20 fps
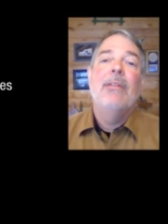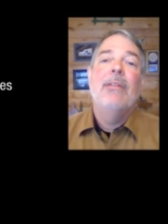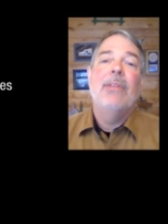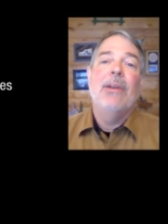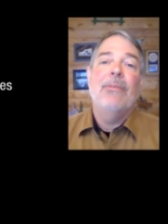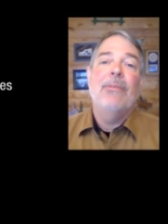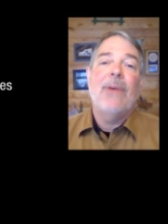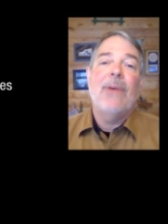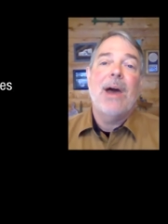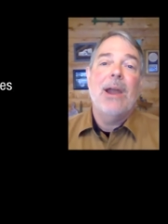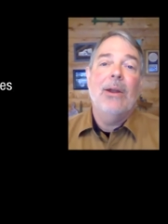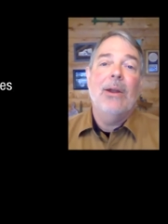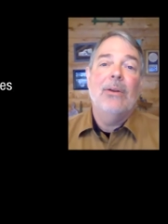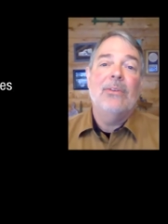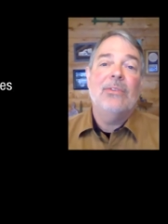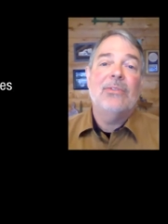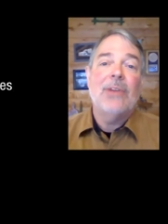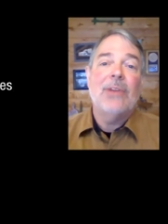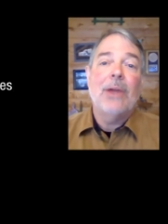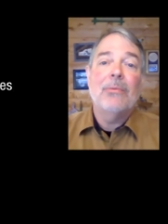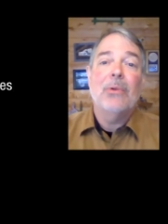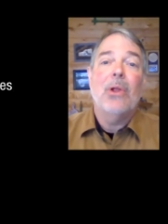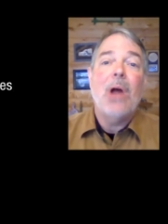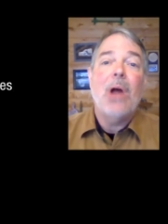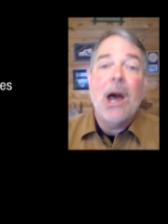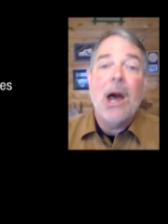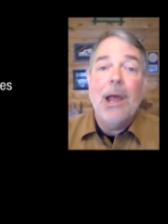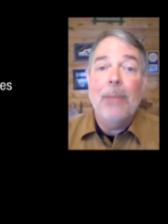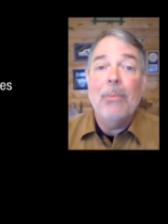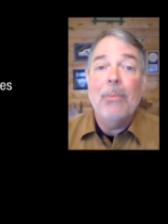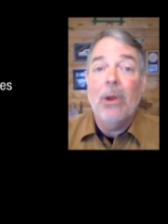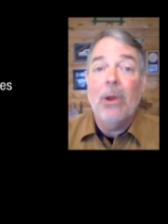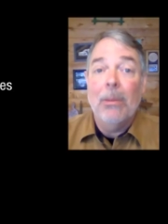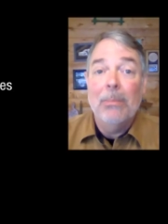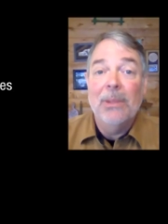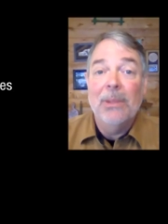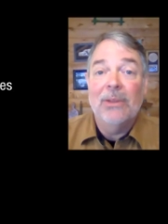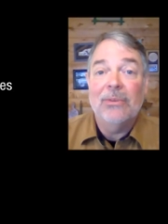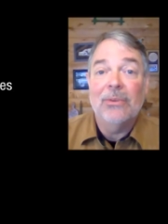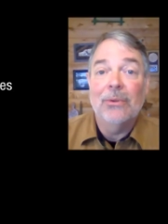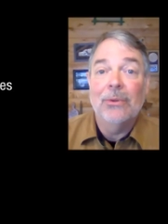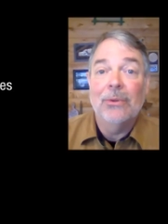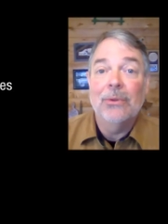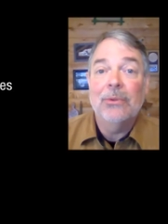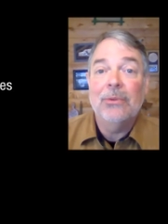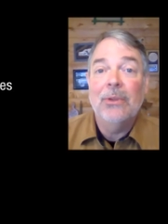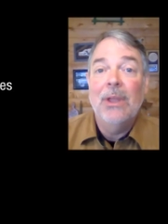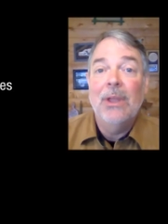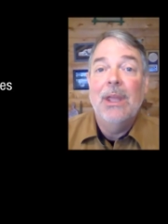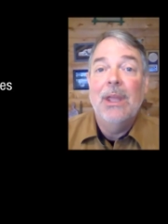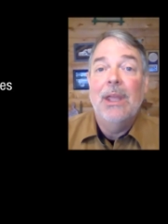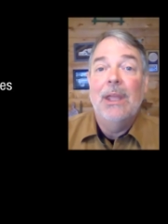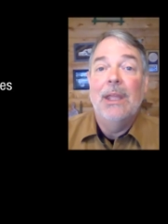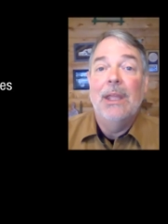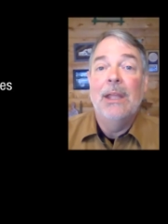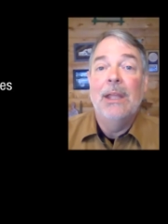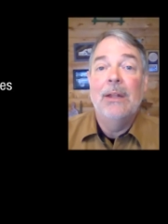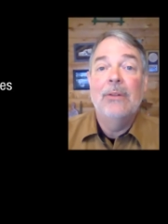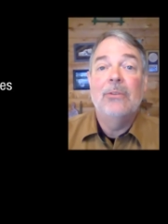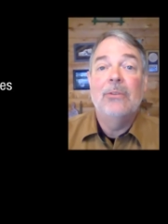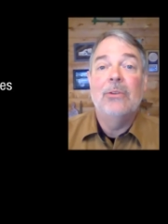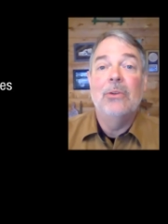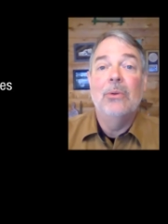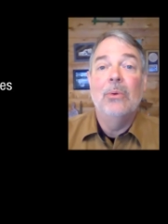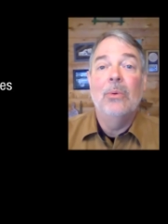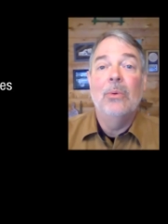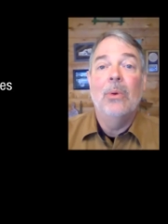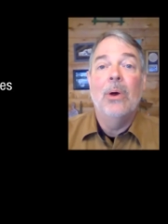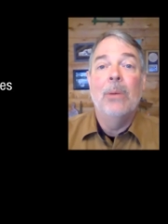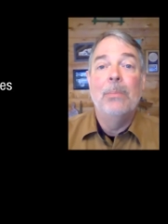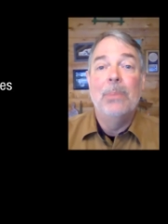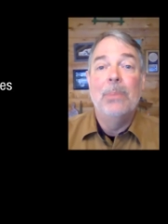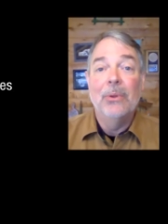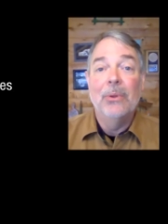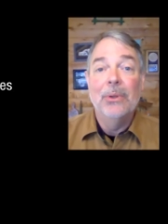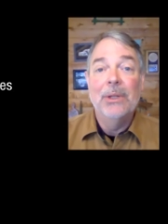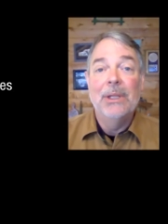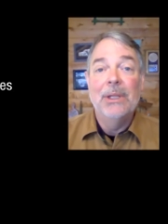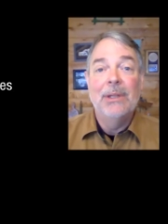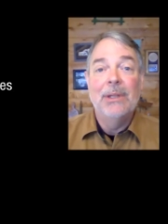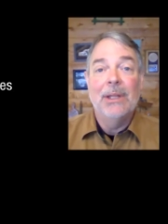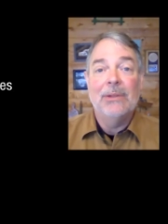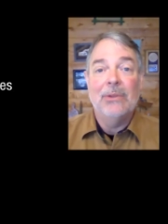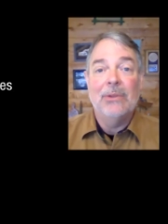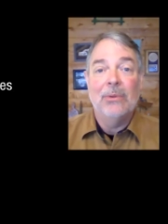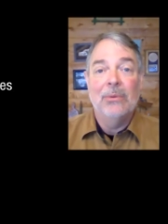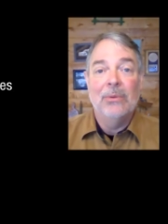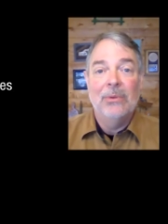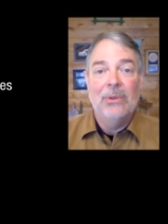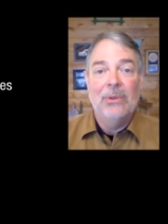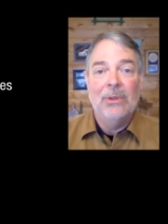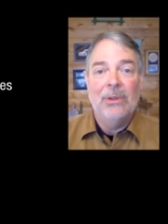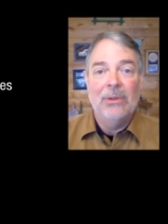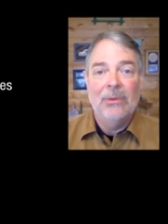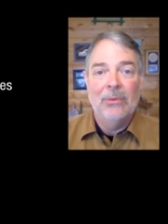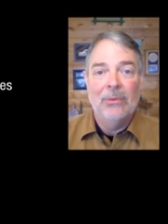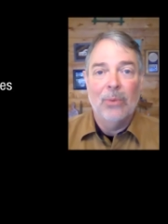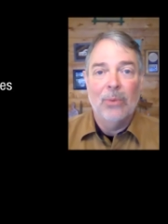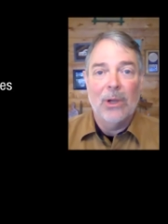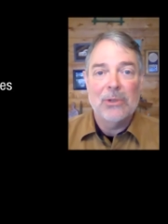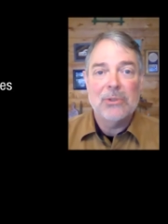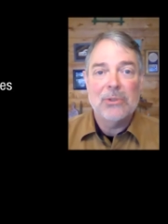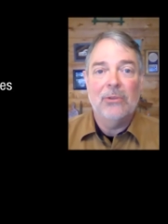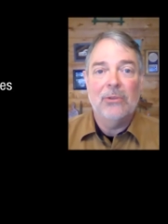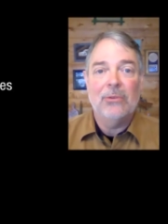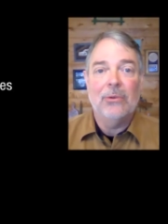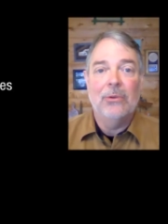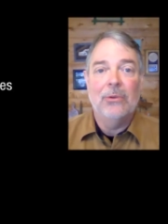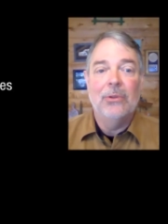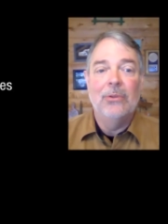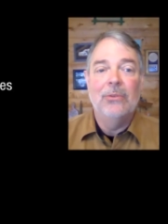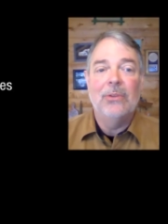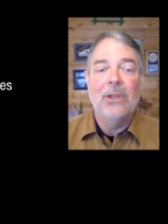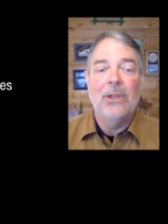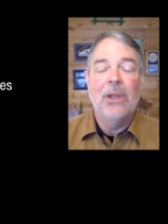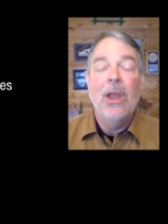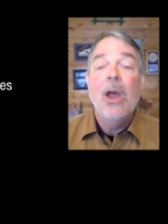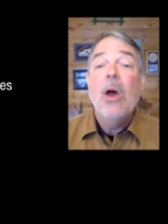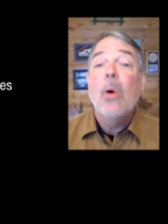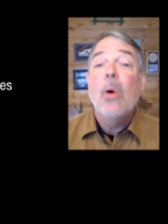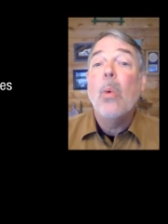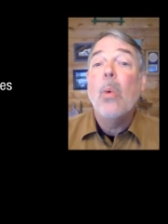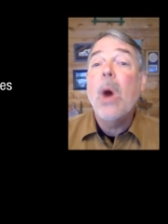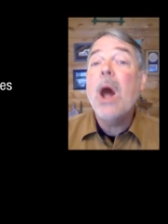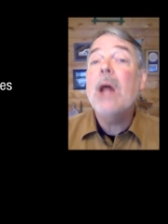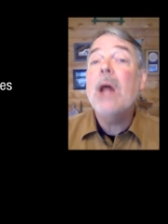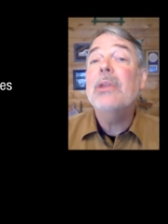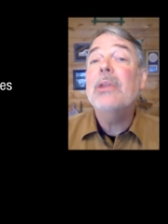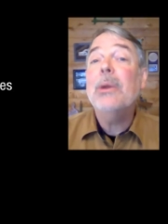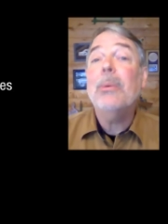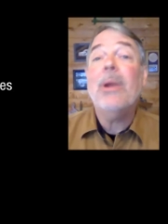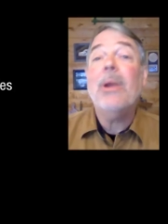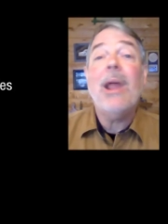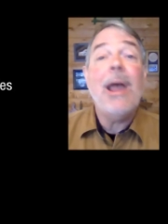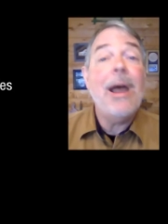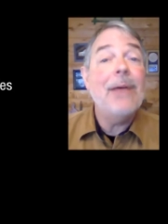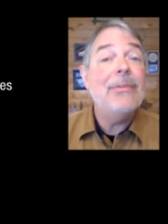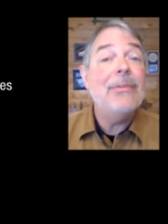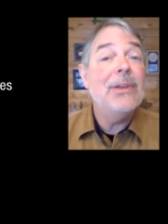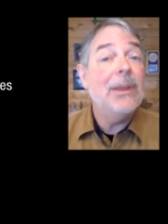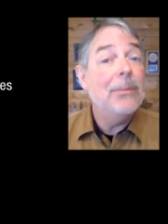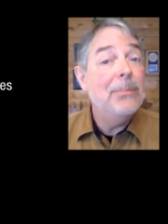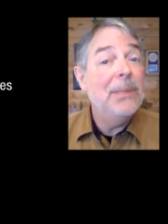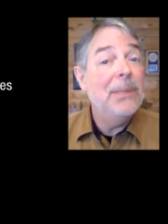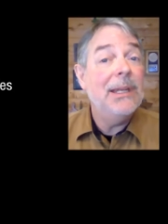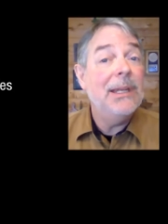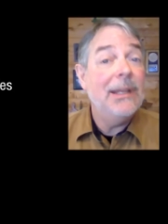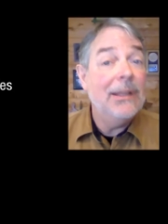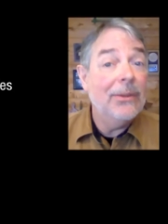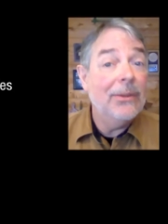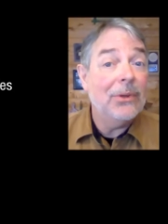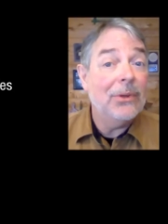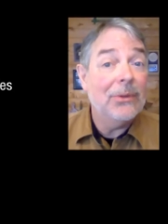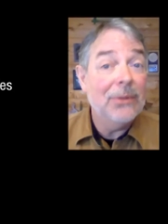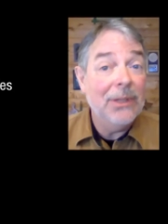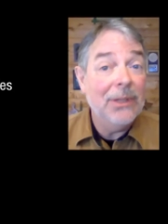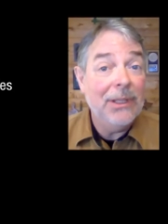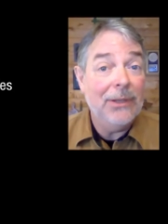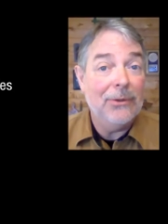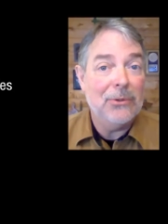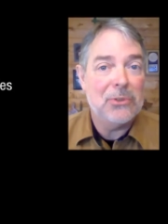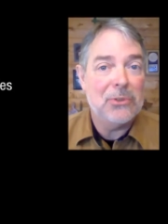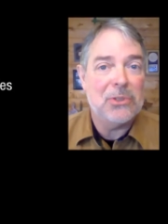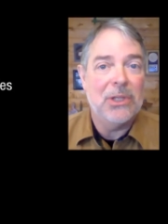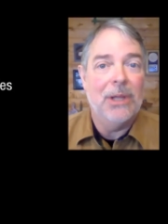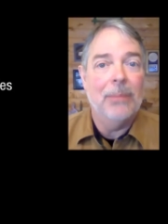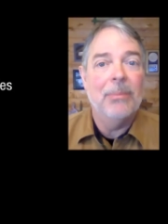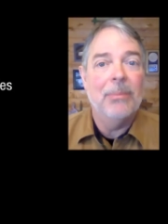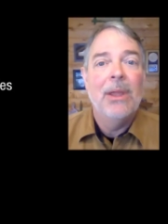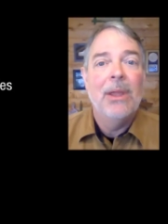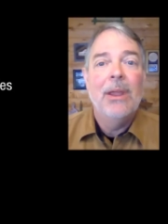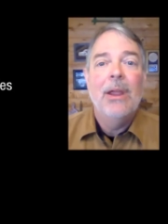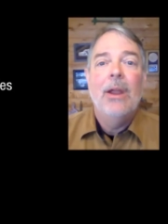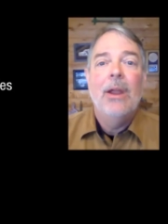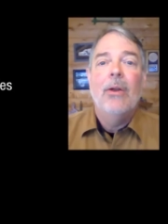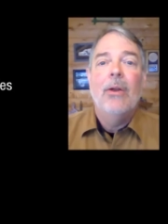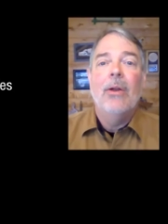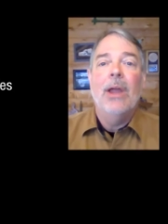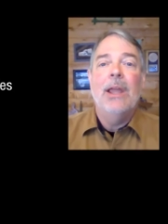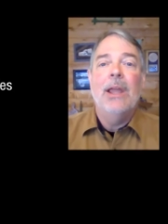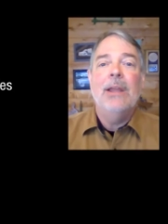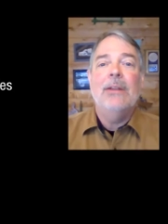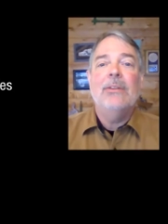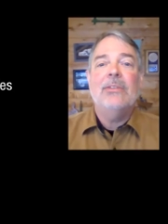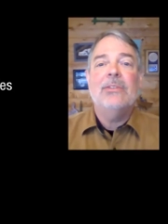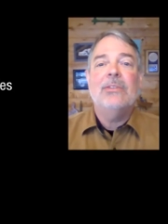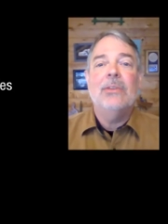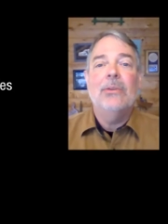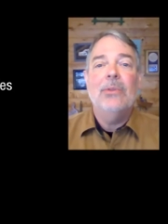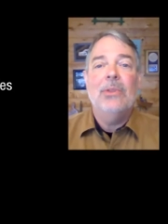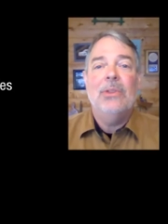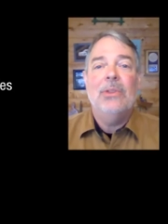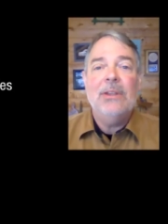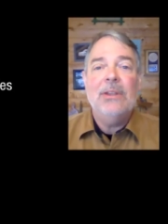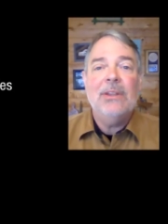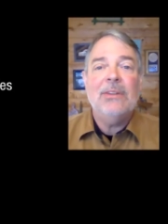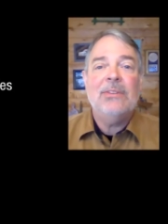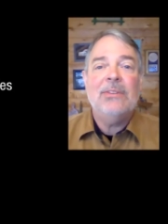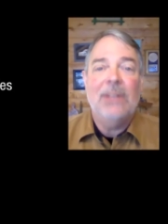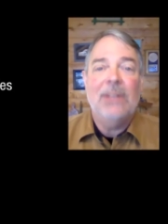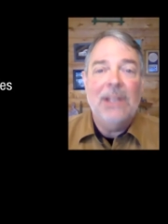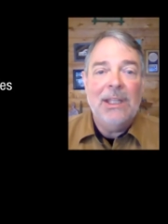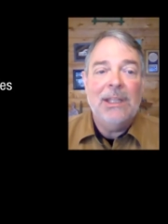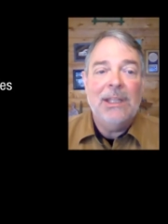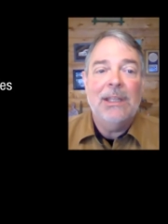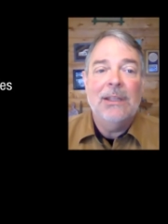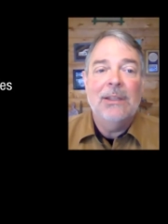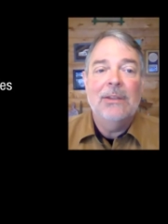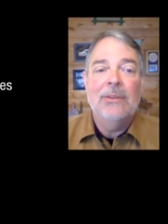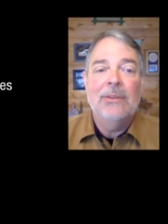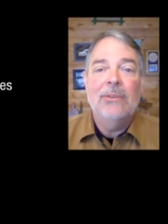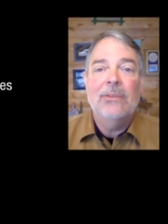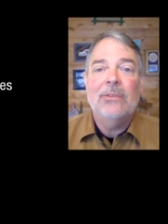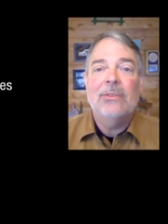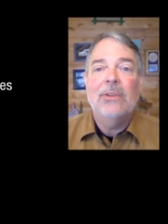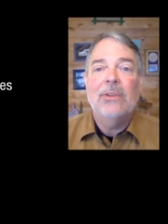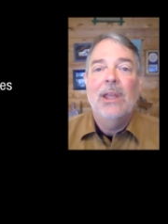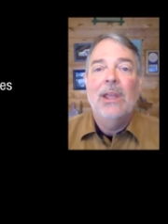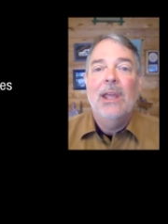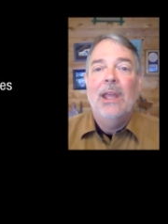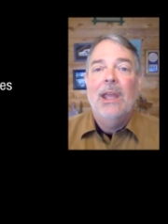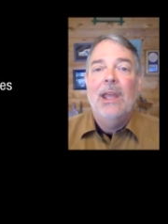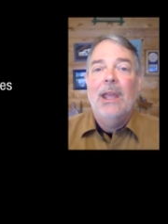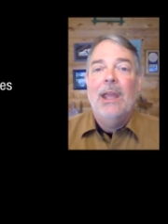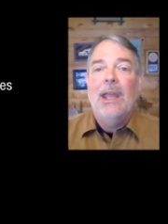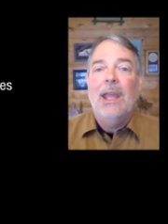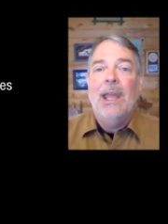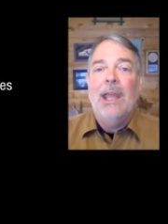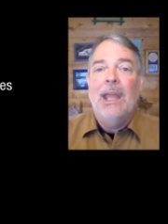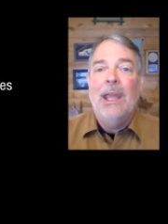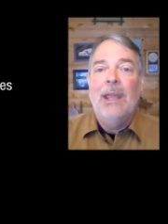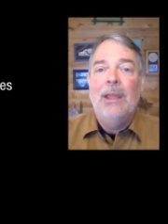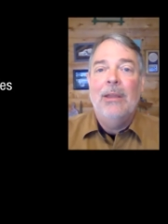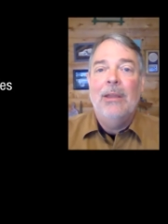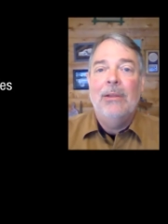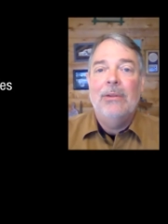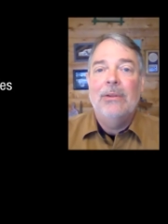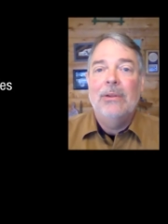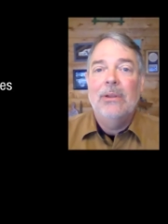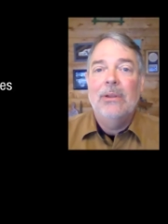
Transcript: They fired several HIMARS missiles into a building that the Russians are using while they were having a meeting of their leadership, right? So this is this